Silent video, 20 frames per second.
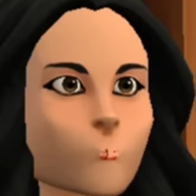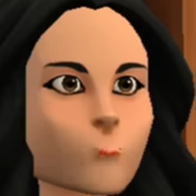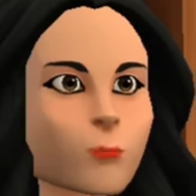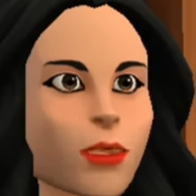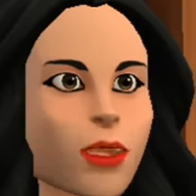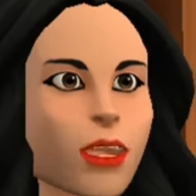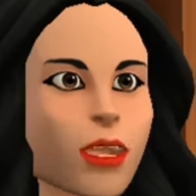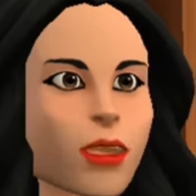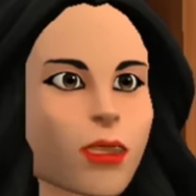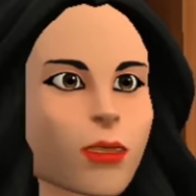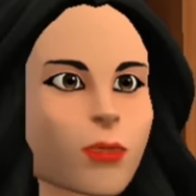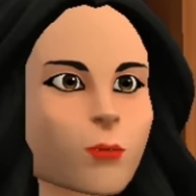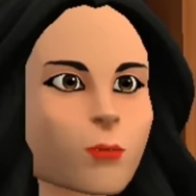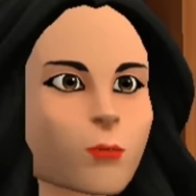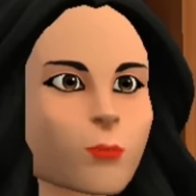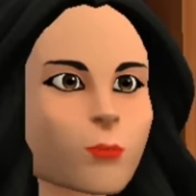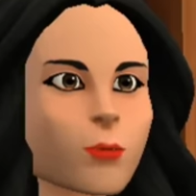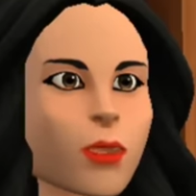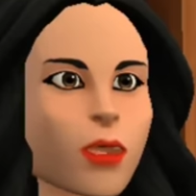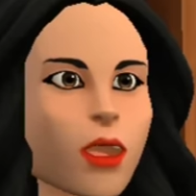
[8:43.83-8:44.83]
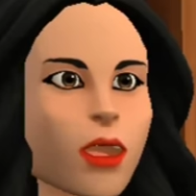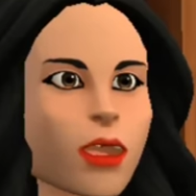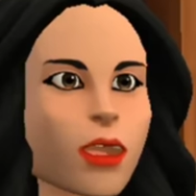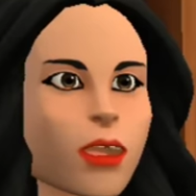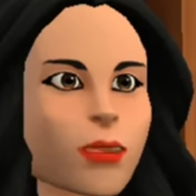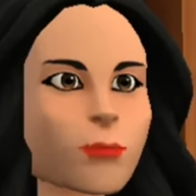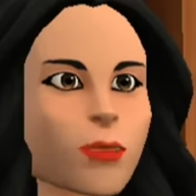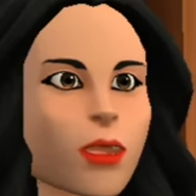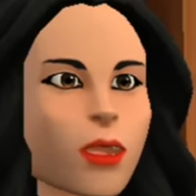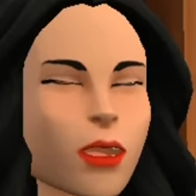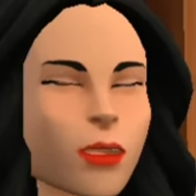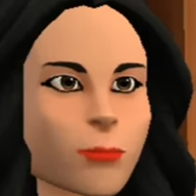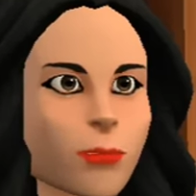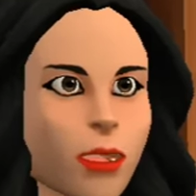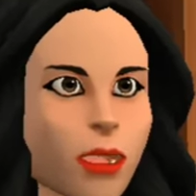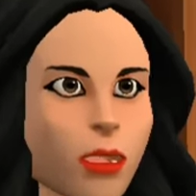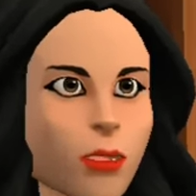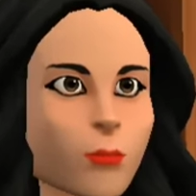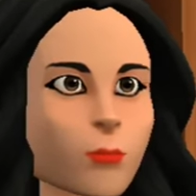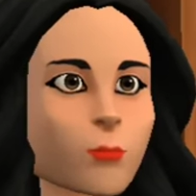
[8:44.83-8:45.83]
Yes, his name is
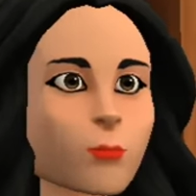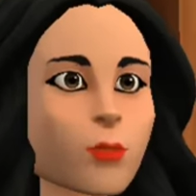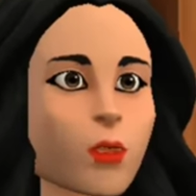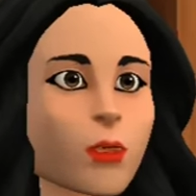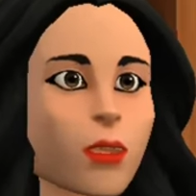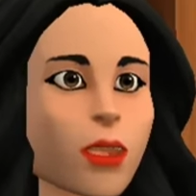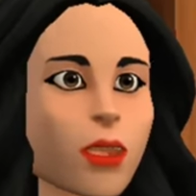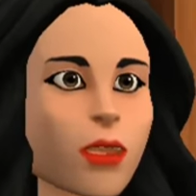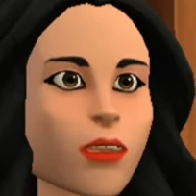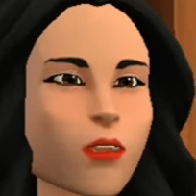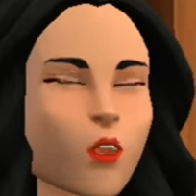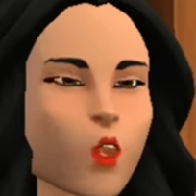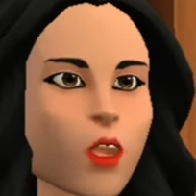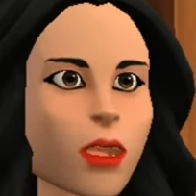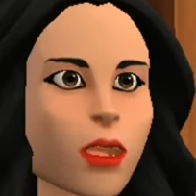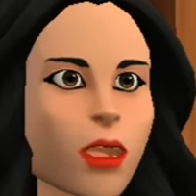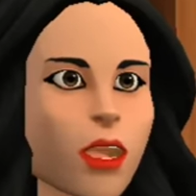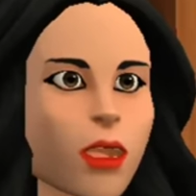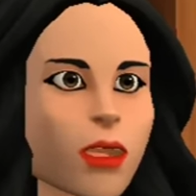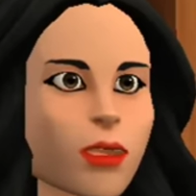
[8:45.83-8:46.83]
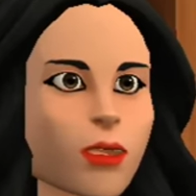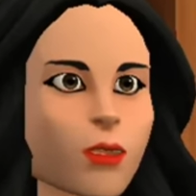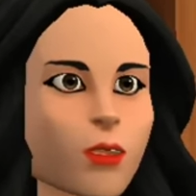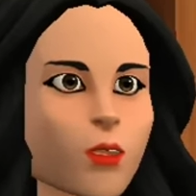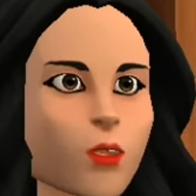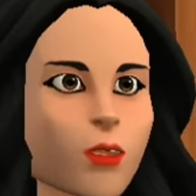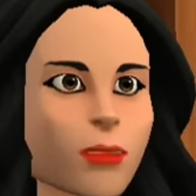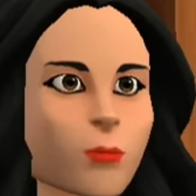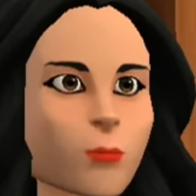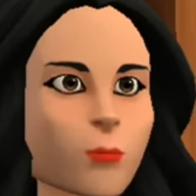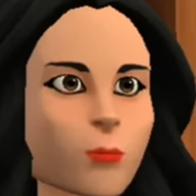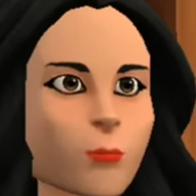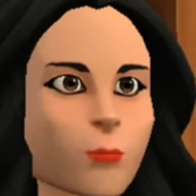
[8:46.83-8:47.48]
Ebi, and he is 4 years old.